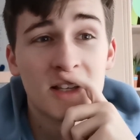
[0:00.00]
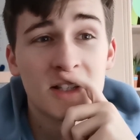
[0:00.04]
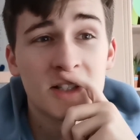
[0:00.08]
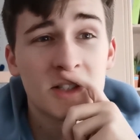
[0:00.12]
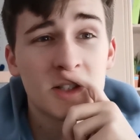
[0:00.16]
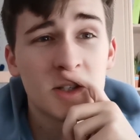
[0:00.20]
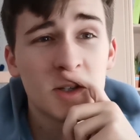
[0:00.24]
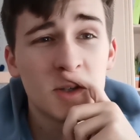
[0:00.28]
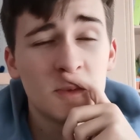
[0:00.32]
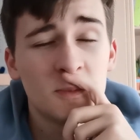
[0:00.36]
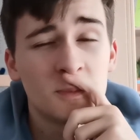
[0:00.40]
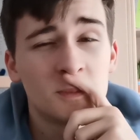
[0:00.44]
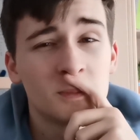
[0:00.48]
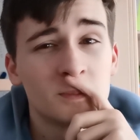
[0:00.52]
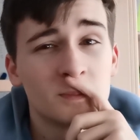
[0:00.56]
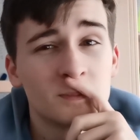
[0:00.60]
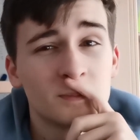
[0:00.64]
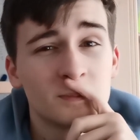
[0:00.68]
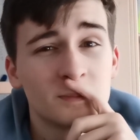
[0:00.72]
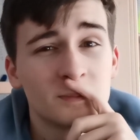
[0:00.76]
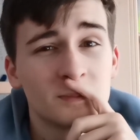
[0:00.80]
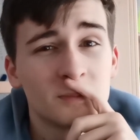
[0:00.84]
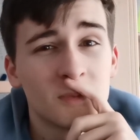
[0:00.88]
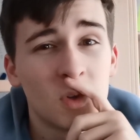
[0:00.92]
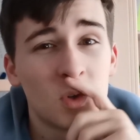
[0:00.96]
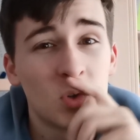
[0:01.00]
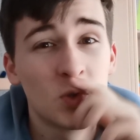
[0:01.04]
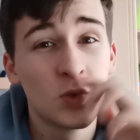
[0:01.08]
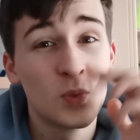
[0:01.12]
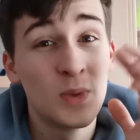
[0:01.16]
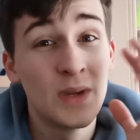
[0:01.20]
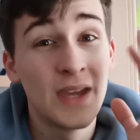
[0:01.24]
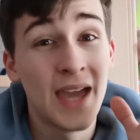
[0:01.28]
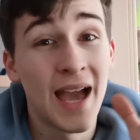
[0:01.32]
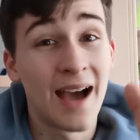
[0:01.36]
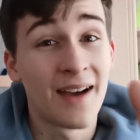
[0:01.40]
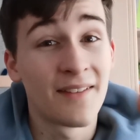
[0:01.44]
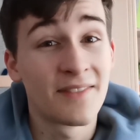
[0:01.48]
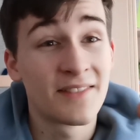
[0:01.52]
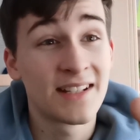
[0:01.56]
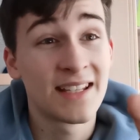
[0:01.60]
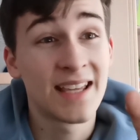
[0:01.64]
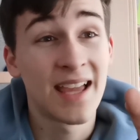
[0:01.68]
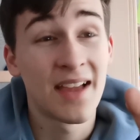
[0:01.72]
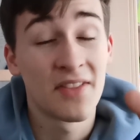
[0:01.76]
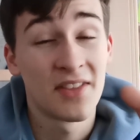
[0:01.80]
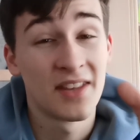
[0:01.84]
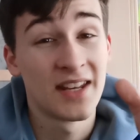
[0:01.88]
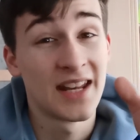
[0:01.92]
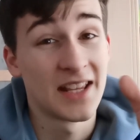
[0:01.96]
So we have to
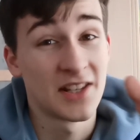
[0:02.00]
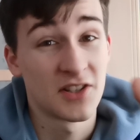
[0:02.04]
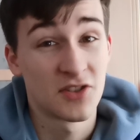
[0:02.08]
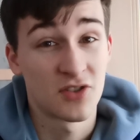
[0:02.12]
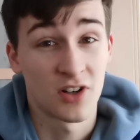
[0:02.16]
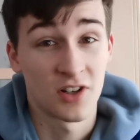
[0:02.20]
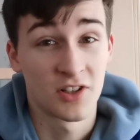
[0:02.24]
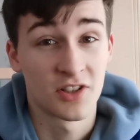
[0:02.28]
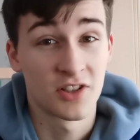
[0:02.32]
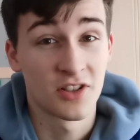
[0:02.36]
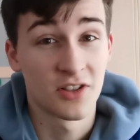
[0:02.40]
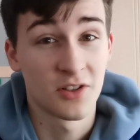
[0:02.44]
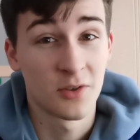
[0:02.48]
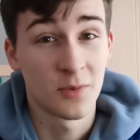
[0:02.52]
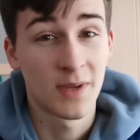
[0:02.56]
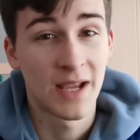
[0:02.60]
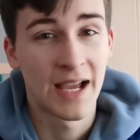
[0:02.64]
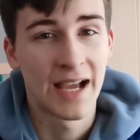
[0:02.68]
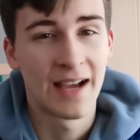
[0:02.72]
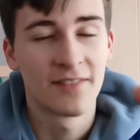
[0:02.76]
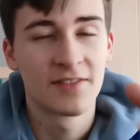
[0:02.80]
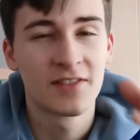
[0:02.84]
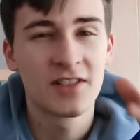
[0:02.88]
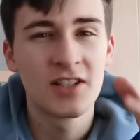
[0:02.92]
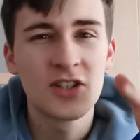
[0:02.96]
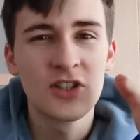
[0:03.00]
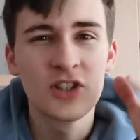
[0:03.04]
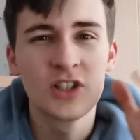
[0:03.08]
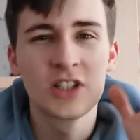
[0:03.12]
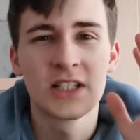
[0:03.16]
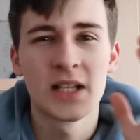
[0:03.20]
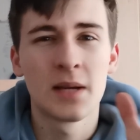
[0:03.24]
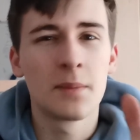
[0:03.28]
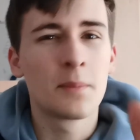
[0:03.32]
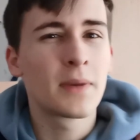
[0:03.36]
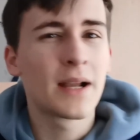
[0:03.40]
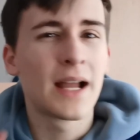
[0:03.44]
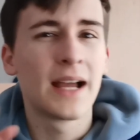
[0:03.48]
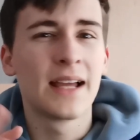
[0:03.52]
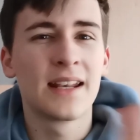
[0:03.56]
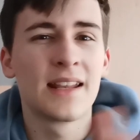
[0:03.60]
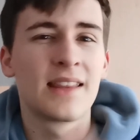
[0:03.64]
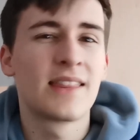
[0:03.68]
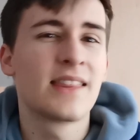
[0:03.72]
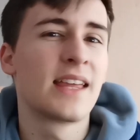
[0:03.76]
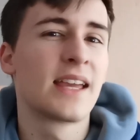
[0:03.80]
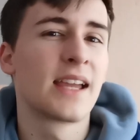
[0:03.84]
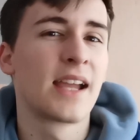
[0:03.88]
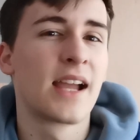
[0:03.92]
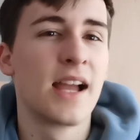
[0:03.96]
get the day structured. We have to do some kind of
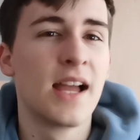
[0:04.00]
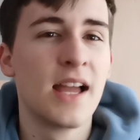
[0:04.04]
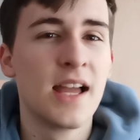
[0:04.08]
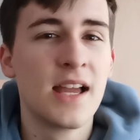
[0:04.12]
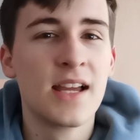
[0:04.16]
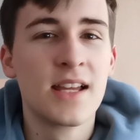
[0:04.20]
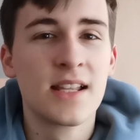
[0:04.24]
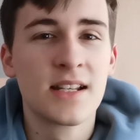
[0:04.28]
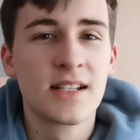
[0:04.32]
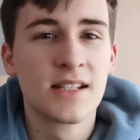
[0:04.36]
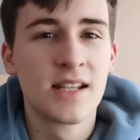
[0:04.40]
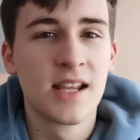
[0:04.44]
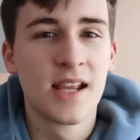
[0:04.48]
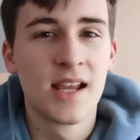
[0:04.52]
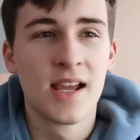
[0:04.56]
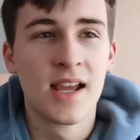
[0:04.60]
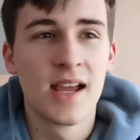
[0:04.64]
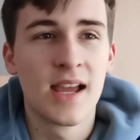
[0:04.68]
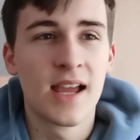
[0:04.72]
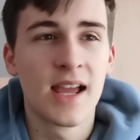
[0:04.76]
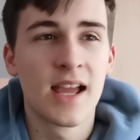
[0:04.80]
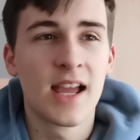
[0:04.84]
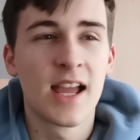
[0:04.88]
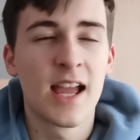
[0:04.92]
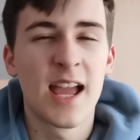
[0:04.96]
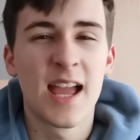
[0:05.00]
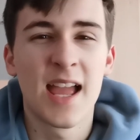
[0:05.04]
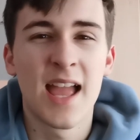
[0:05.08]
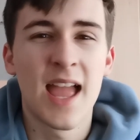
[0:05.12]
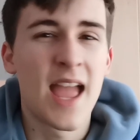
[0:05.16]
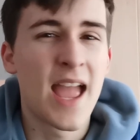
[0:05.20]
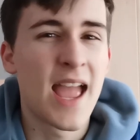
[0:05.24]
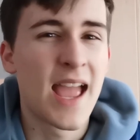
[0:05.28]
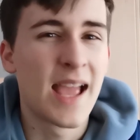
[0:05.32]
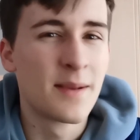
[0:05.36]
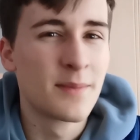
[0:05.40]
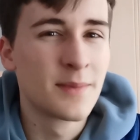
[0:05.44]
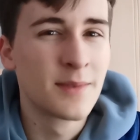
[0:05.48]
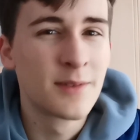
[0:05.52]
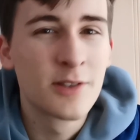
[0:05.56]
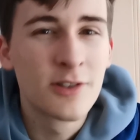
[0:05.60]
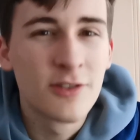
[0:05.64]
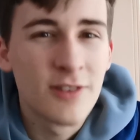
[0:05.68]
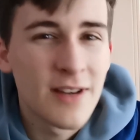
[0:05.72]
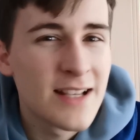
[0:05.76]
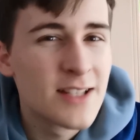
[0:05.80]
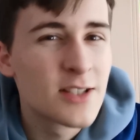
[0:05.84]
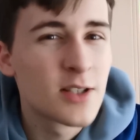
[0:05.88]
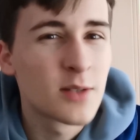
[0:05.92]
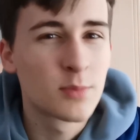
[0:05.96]
thing to
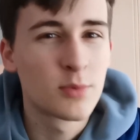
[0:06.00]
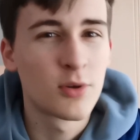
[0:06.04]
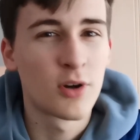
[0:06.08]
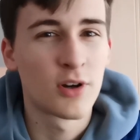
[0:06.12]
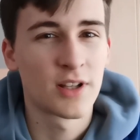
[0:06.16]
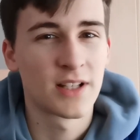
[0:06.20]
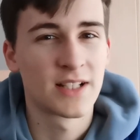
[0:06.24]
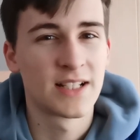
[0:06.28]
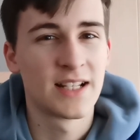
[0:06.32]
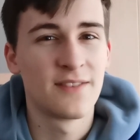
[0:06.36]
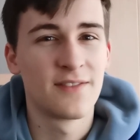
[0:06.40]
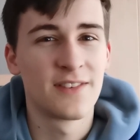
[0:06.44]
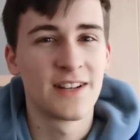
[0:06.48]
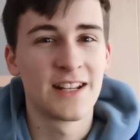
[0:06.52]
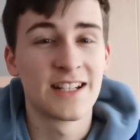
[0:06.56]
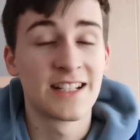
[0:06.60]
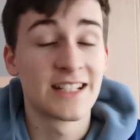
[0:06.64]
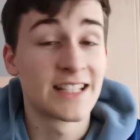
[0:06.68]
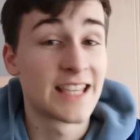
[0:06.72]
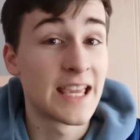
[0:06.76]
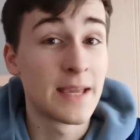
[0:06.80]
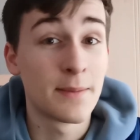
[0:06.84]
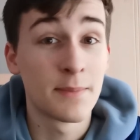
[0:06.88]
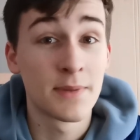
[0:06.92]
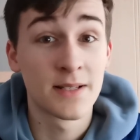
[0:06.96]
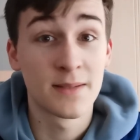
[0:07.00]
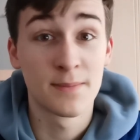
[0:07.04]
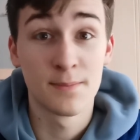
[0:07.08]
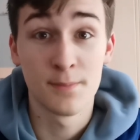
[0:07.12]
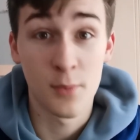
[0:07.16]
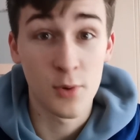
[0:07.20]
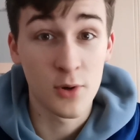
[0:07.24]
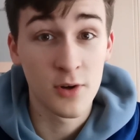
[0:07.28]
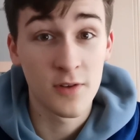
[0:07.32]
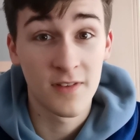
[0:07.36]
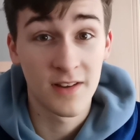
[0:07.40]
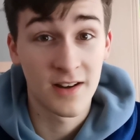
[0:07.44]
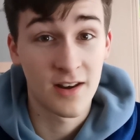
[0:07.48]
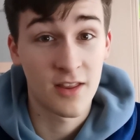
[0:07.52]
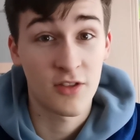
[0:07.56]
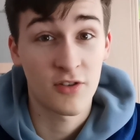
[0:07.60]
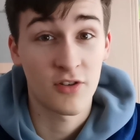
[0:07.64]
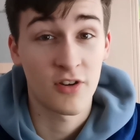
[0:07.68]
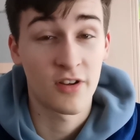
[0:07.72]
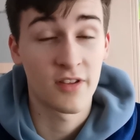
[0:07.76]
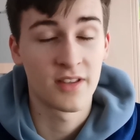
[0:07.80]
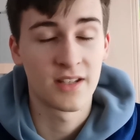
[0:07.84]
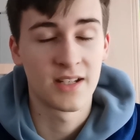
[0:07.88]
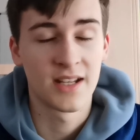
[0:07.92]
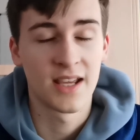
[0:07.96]
increase our productivity, to keep us motivated
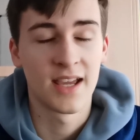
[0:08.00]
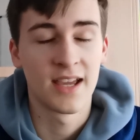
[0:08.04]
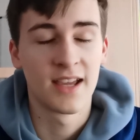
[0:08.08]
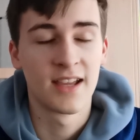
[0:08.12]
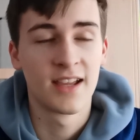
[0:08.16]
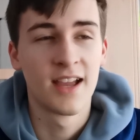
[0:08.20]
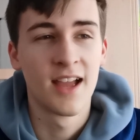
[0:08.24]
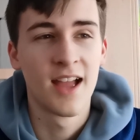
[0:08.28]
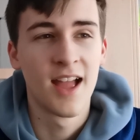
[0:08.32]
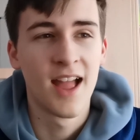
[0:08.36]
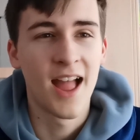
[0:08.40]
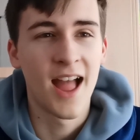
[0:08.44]
throughout the day.